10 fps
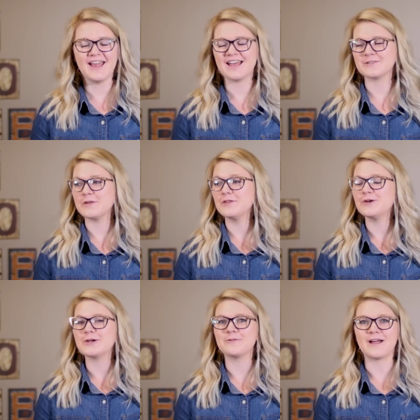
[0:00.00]
As we
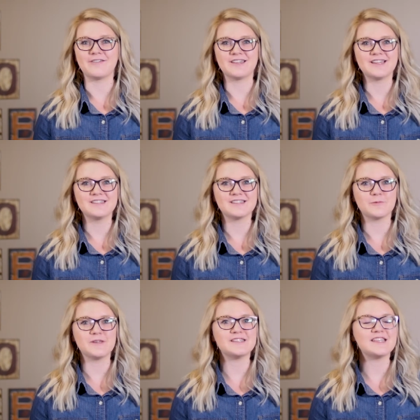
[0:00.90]
look around us,
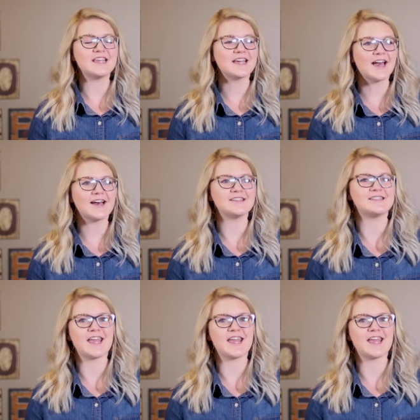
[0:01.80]
we see God's